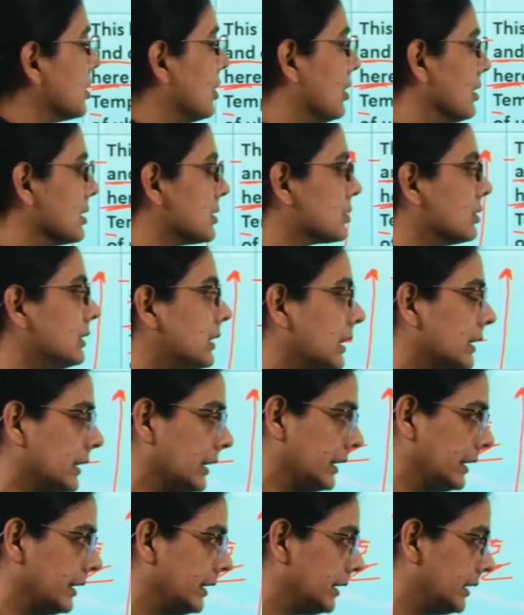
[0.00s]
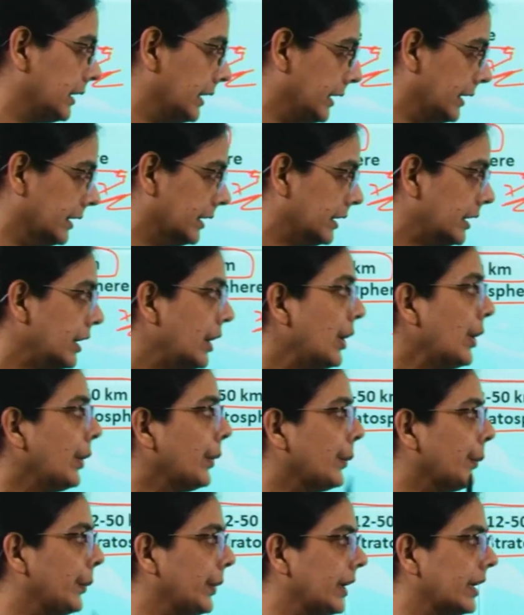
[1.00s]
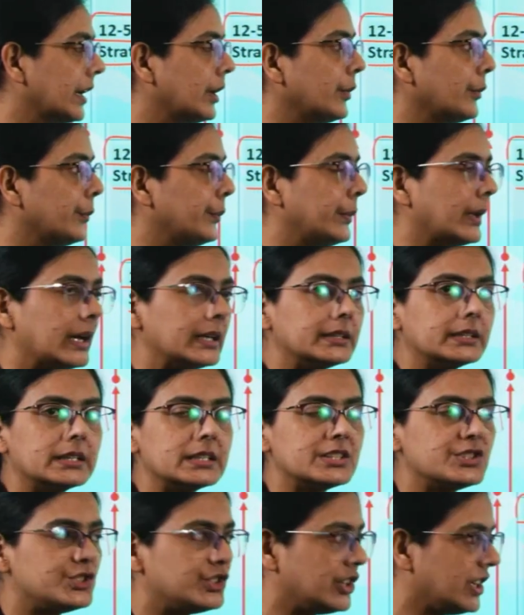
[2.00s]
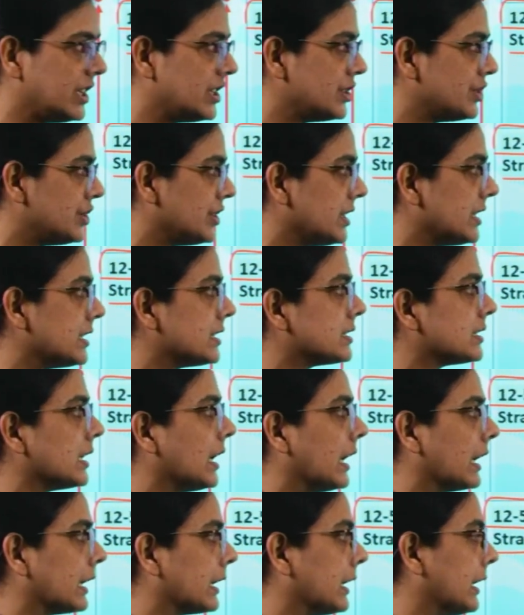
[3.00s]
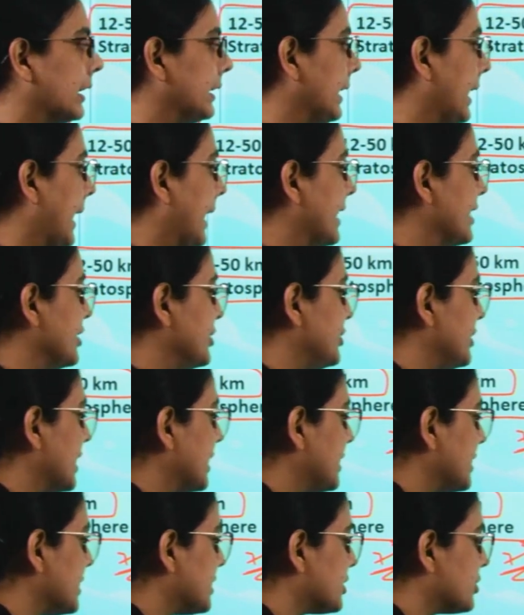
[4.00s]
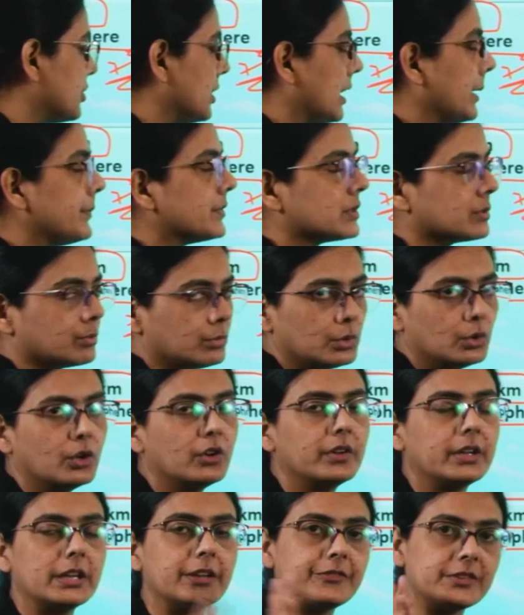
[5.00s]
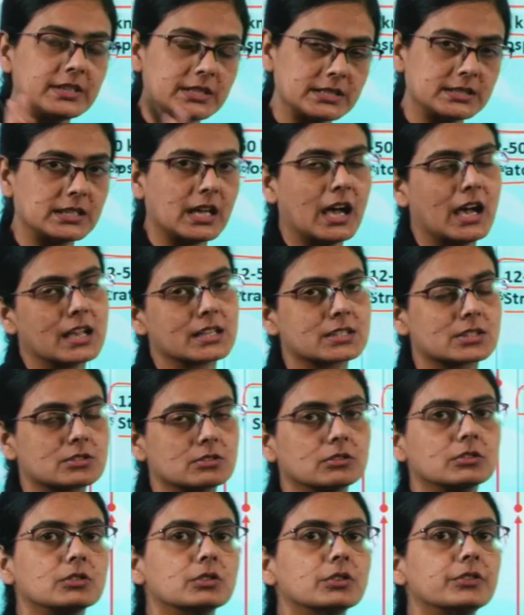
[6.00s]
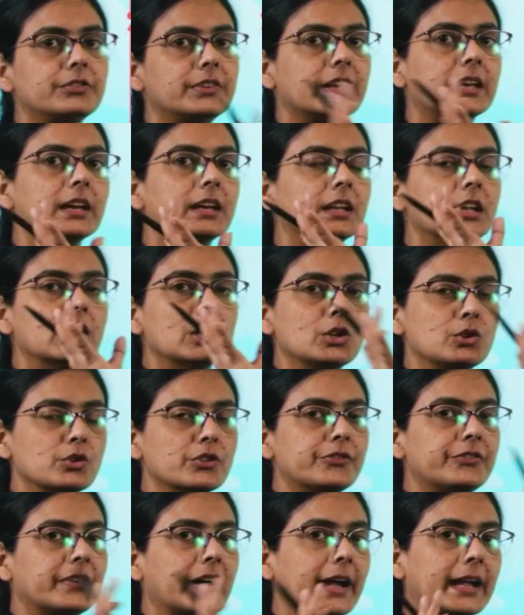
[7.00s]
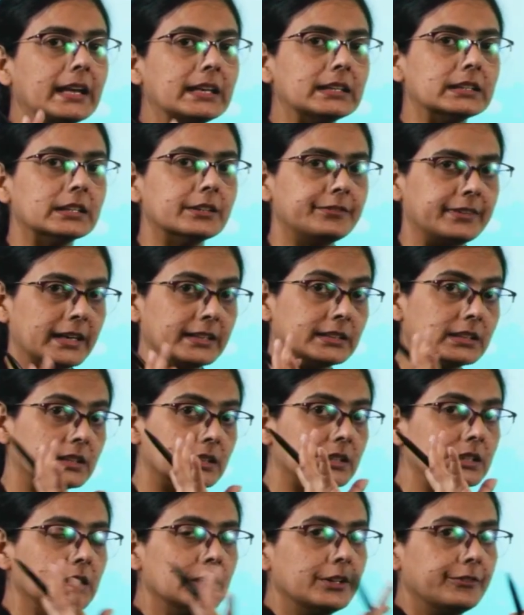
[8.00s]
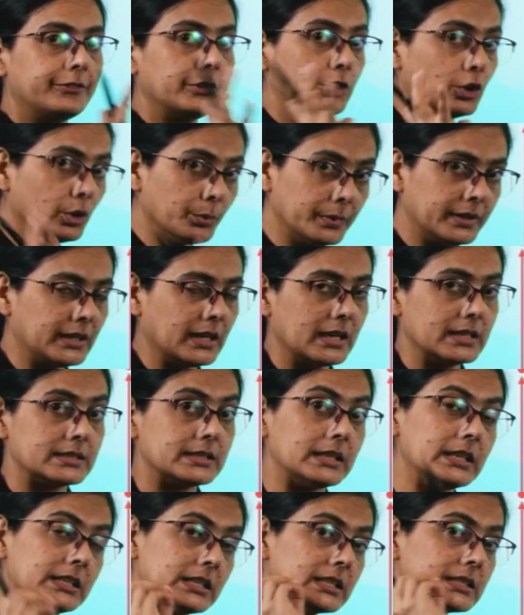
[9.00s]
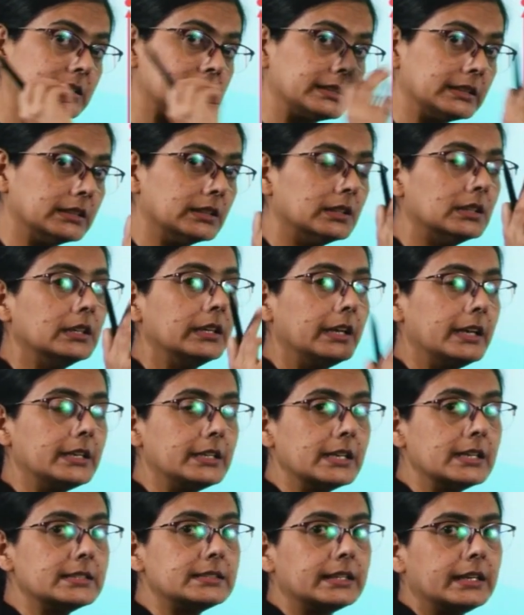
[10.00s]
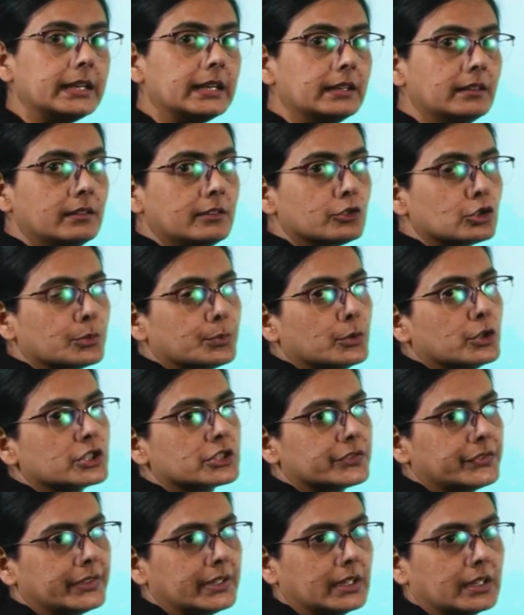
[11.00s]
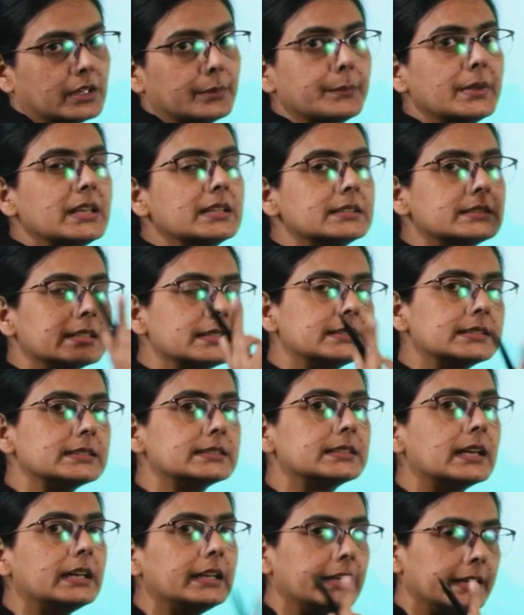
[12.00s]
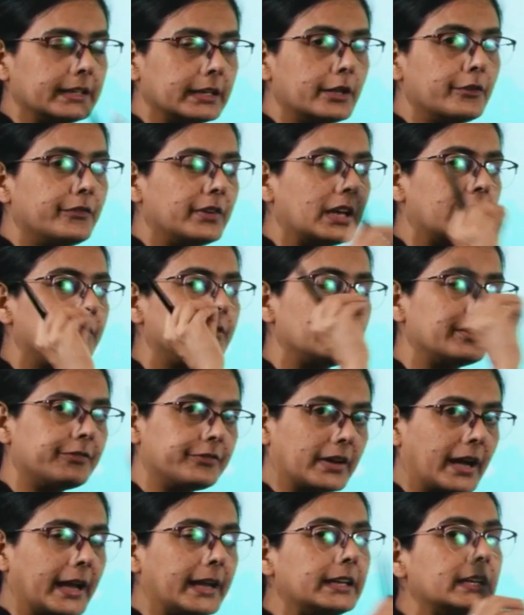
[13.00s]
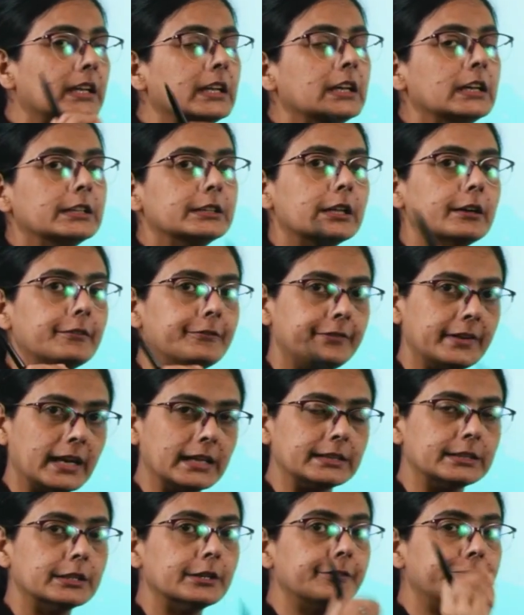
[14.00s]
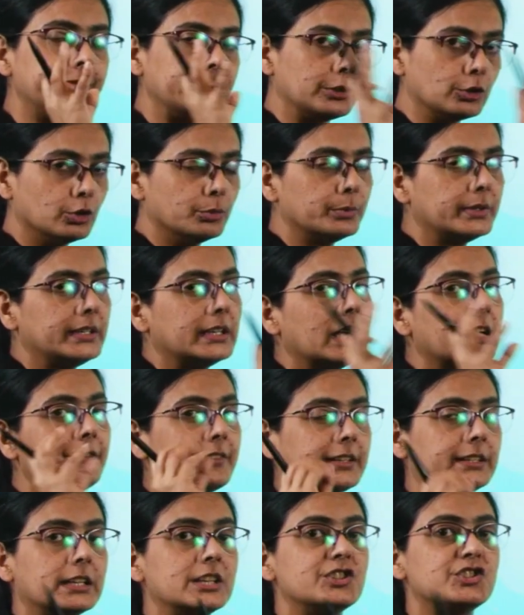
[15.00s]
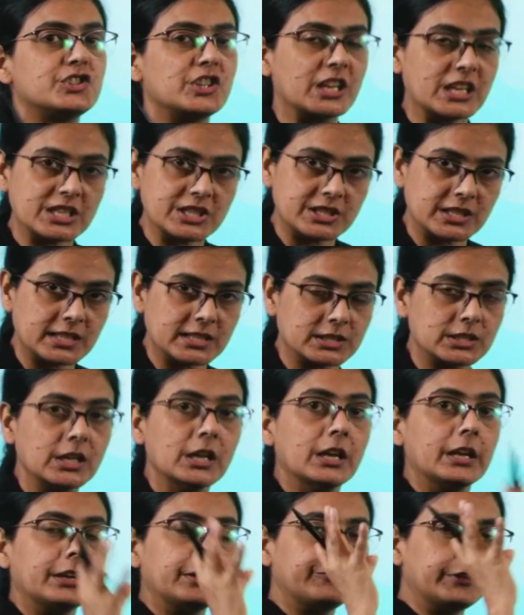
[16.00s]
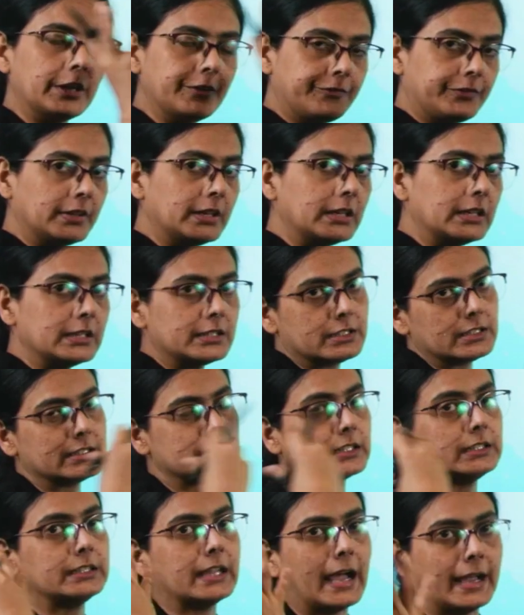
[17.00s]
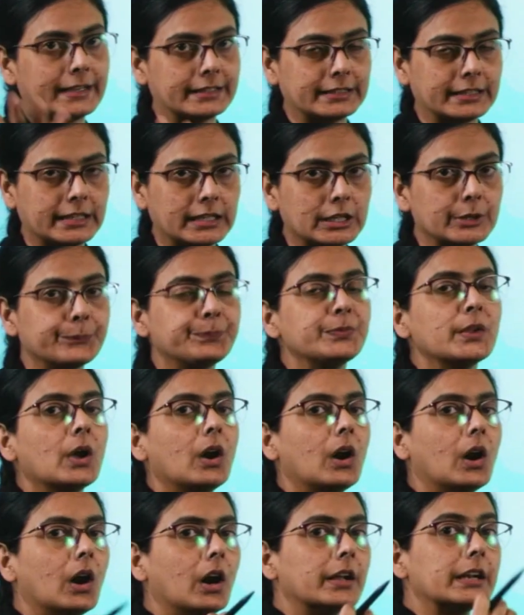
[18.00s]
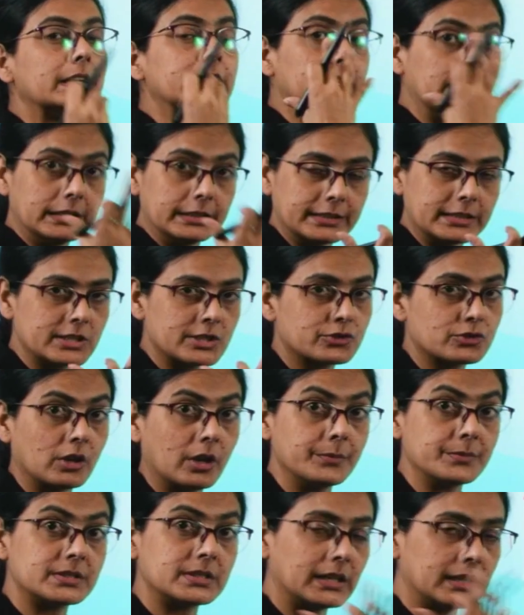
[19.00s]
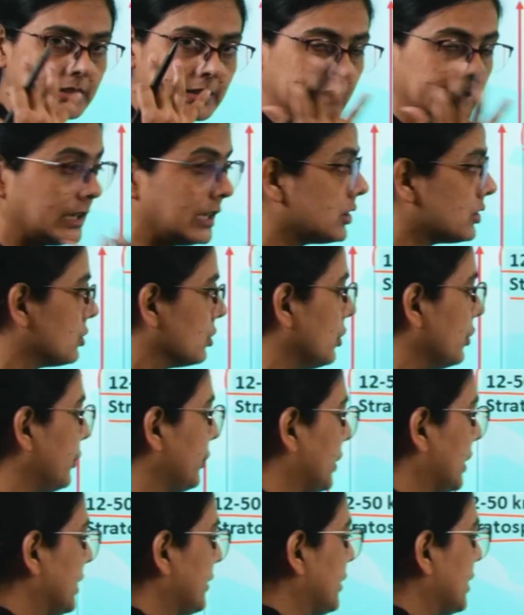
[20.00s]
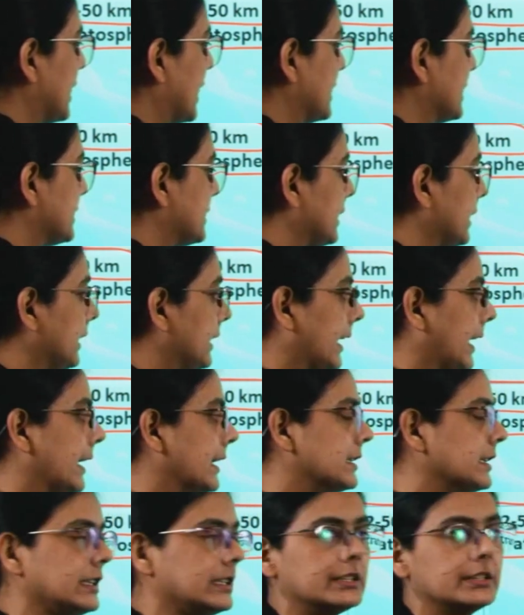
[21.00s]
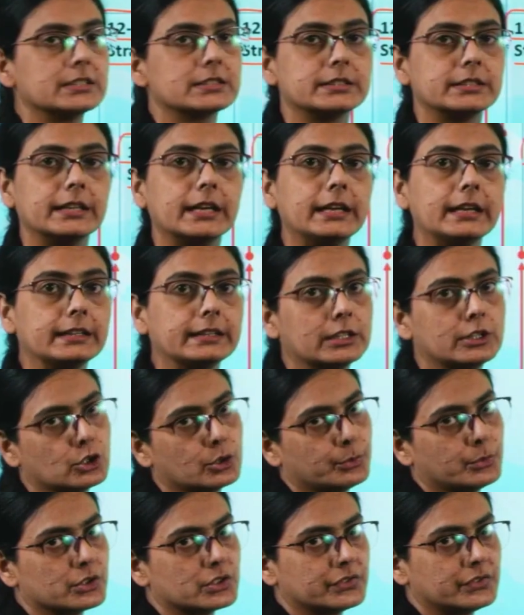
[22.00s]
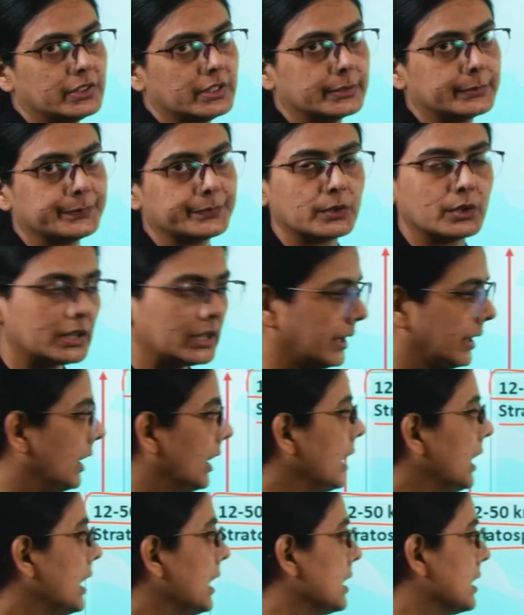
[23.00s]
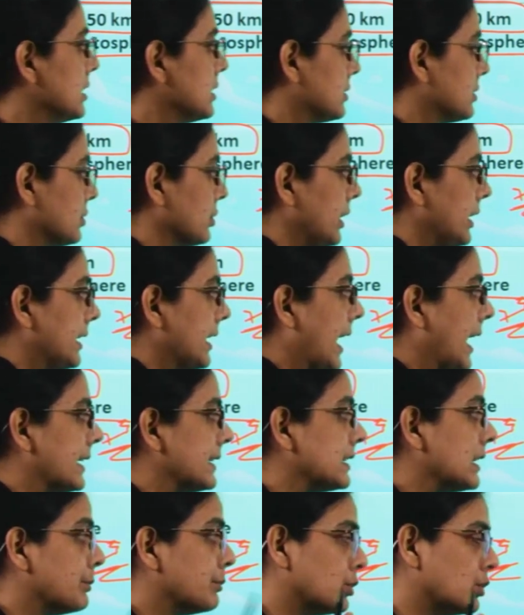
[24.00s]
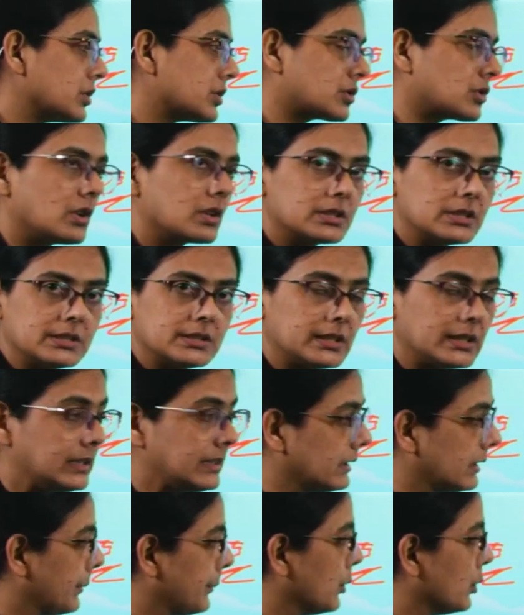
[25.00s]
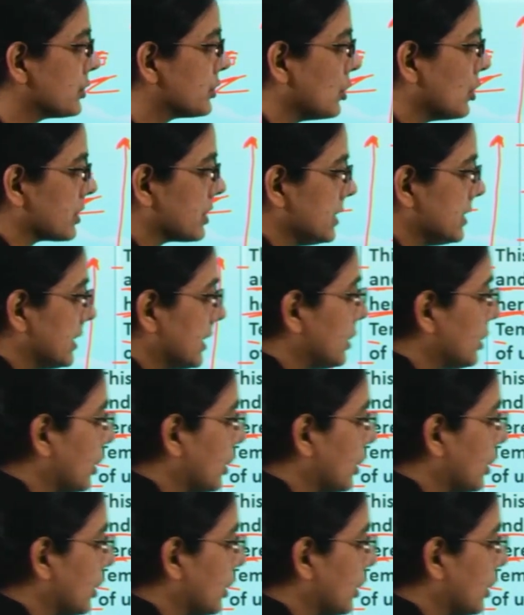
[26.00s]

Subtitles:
also the layer where weather changes occur and jet streams blow. If it is asked to you where you find the weather phenomena, it is there, it is in troposphere, means this is the layer where we find the weather phenomena, weather changes. If it is a lightning or a thunderstorms are there, so we can see that it is there in the troposphere. Okay. So it has the most oxygen